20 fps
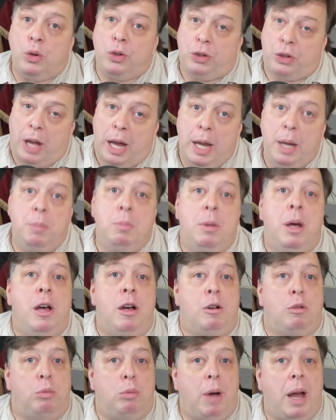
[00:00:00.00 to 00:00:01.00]
same
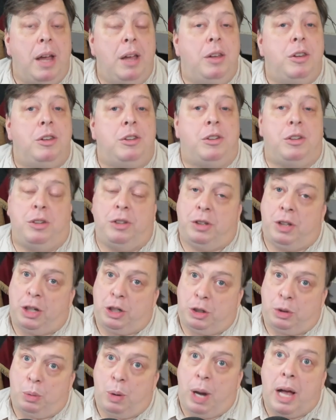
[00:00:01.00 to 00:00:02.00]
race,
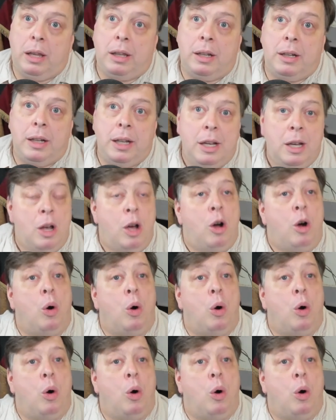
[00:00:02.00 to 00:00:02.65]
sexuality,